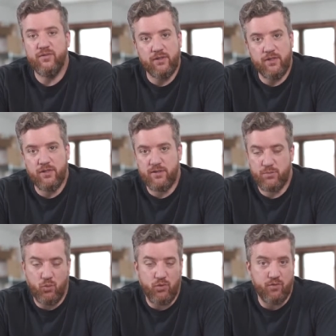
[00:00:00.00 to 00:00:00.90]
We've held onto this
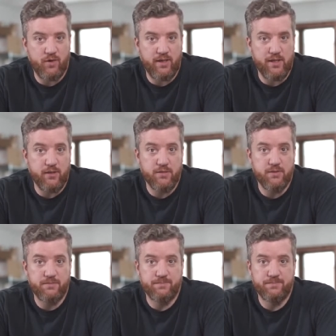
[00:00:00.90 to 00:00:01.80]
board for eight years.
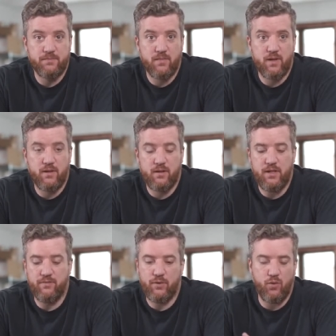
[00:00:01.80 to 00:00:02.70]

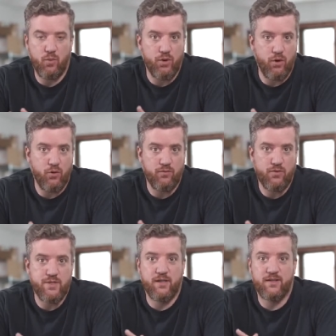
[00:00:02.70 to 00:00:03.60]
Even though we're known
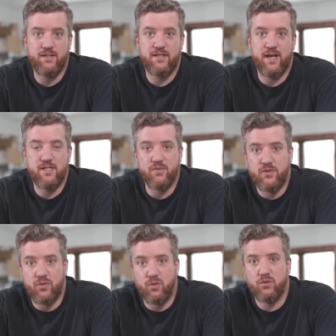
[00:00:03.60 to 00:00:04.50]
for telling these kinds of
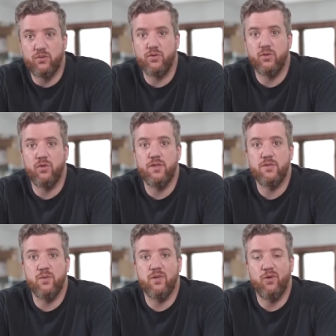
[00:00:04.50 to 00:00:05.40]
historical stories
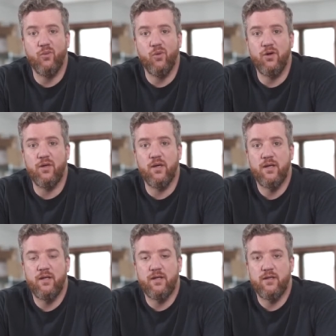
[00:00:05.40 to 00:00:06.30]
with our work,
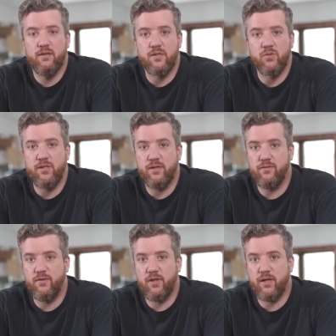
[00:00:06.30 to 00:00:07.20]
this one
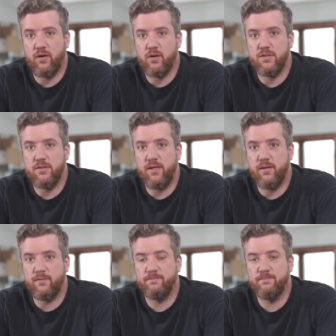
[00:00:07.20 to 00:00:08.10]
didn't feel like ours to tell.